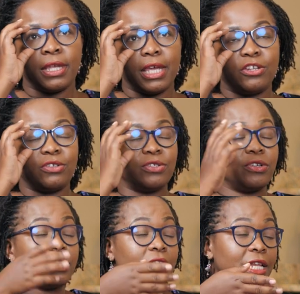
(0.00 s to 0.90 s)
It was
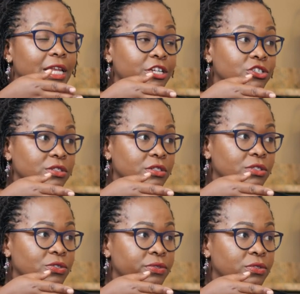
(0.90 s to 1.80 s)
during the election
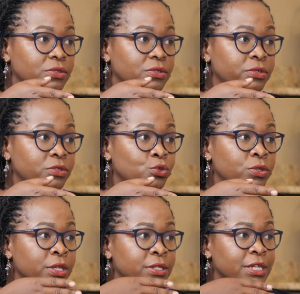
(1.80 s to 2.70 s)
to
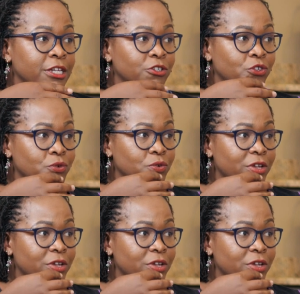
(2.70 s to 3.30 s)
2002.